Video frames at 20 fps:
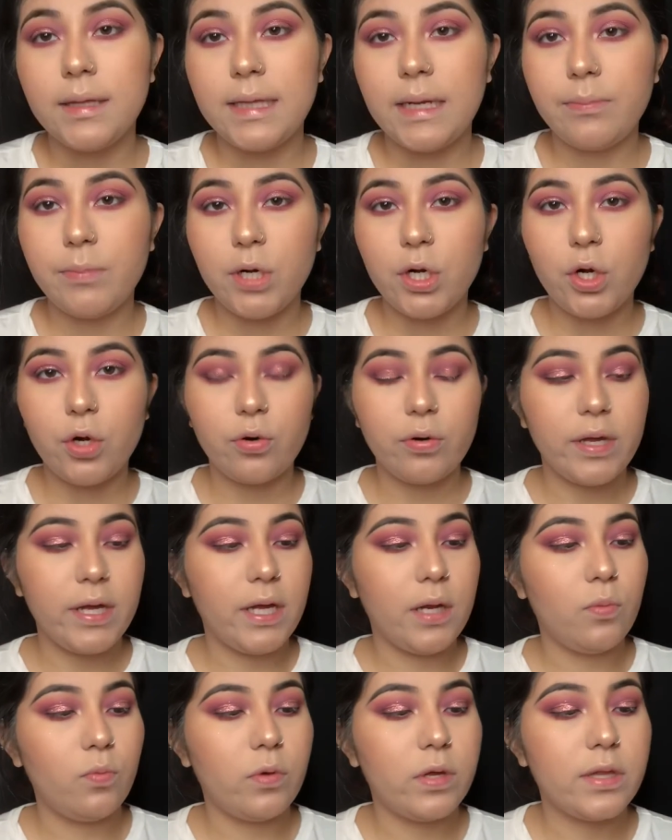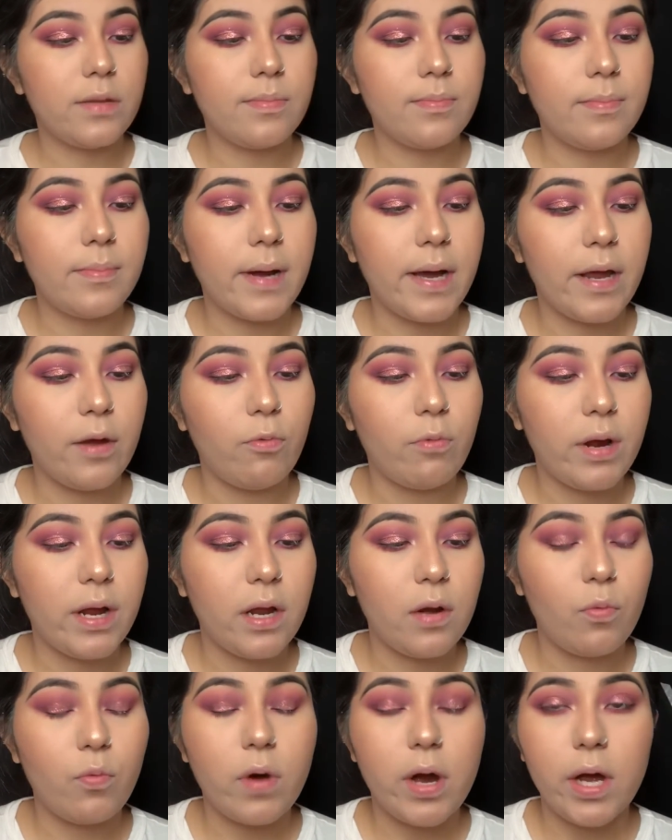Then I'm gonna go in with my
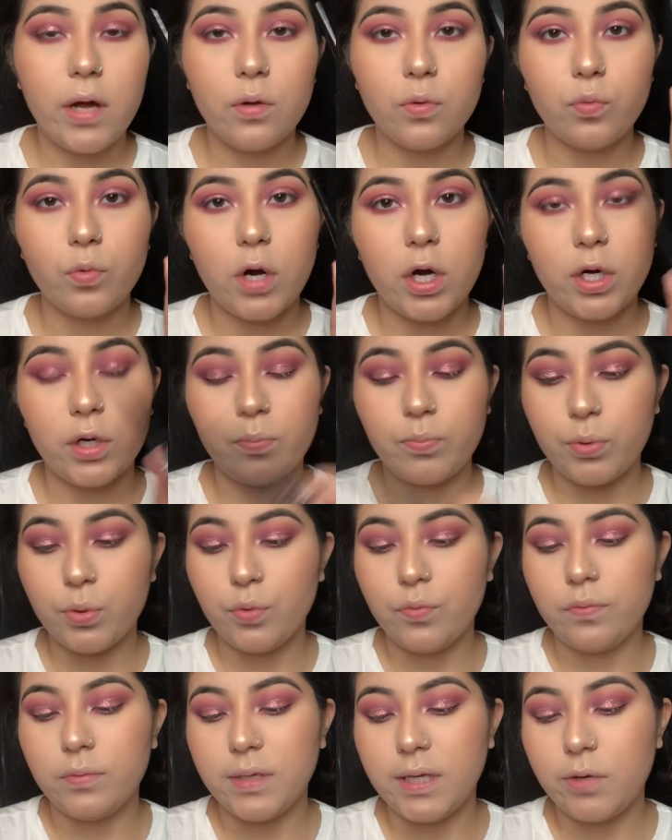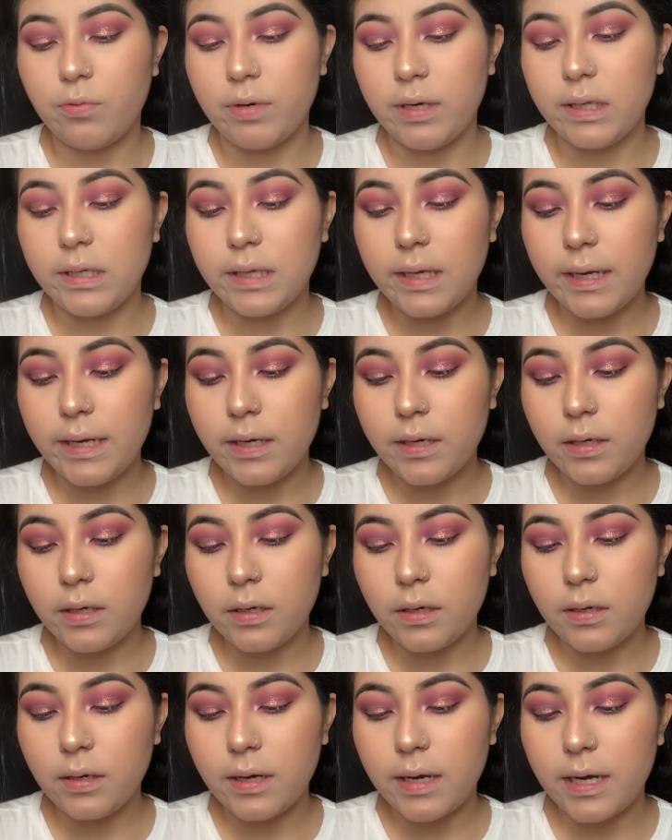Wet n Wild waterproof liquid
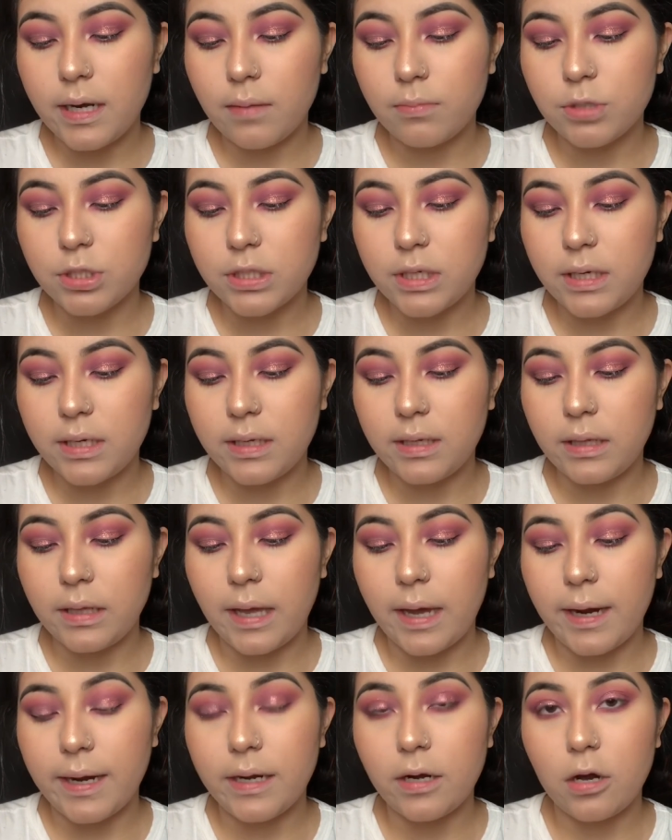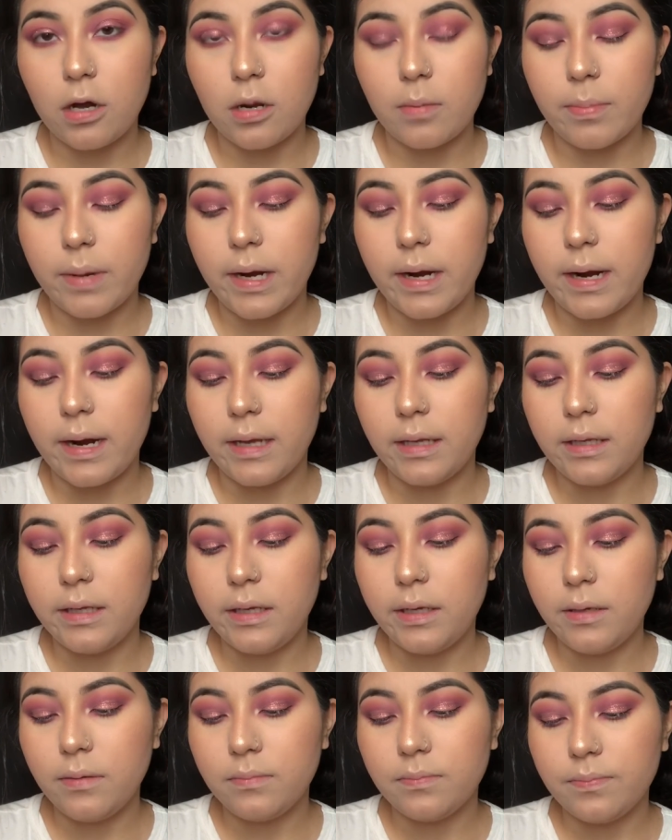liner and I'm just gonna line on my
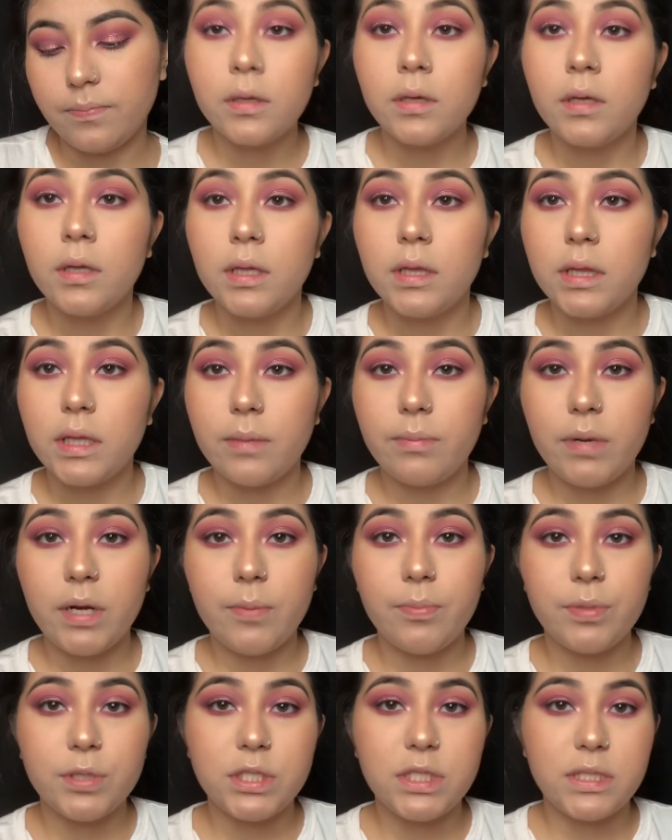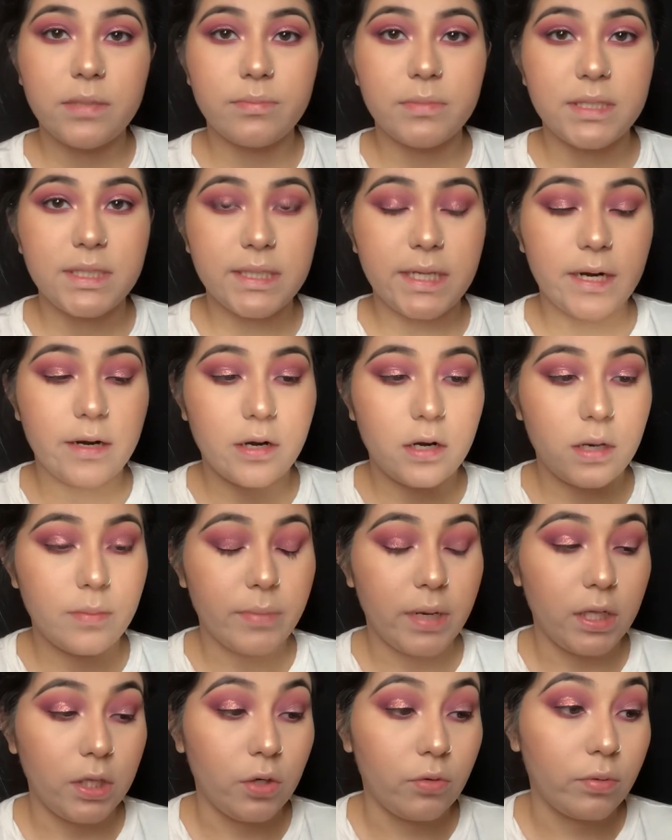eyelid. Then I'm gonna put some mascara on
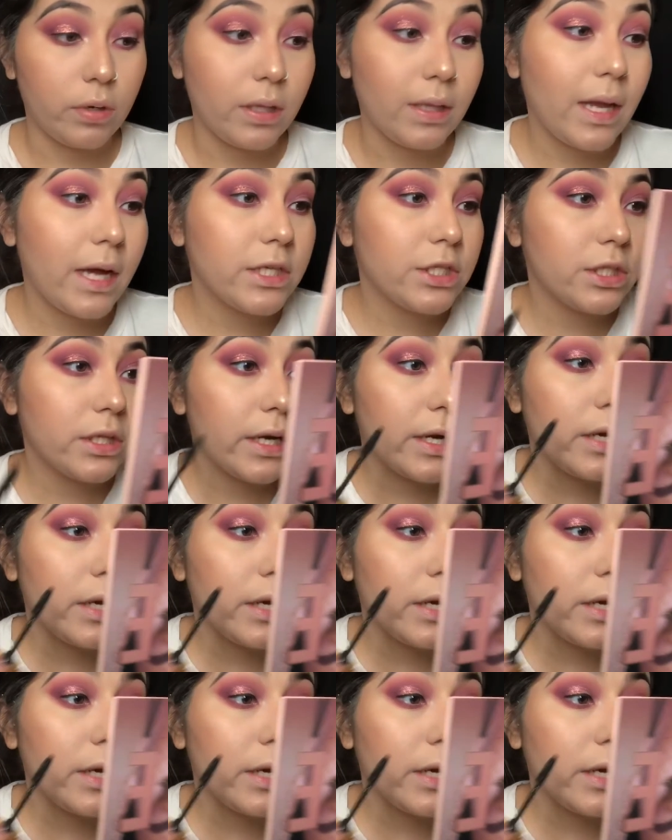my lower lash